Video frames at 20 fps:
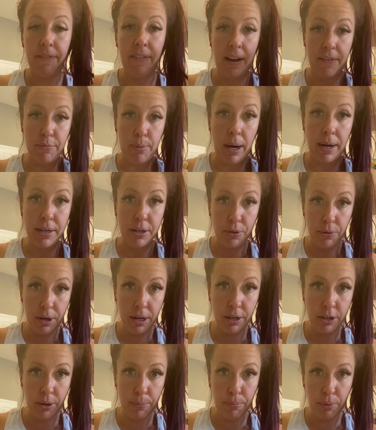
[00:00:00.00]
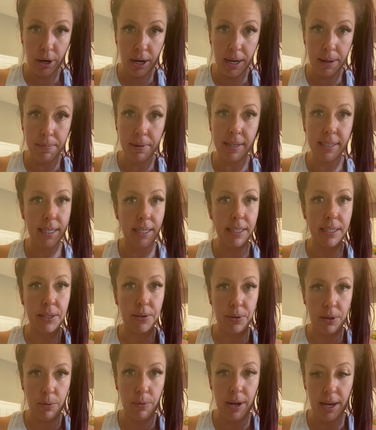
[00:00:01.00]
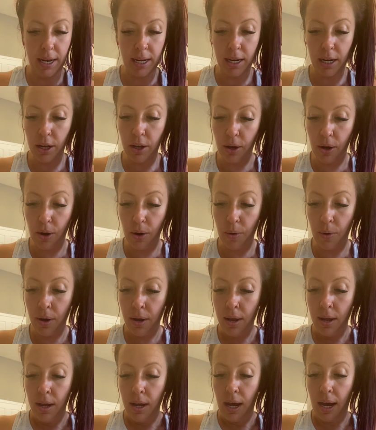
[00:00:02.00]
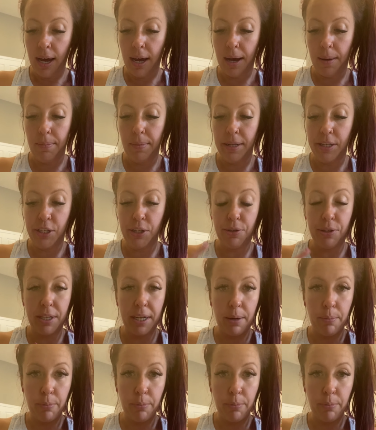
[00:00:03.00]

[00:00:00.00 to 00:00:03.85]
prime to 3 prime because that's the only way it can go. It's using a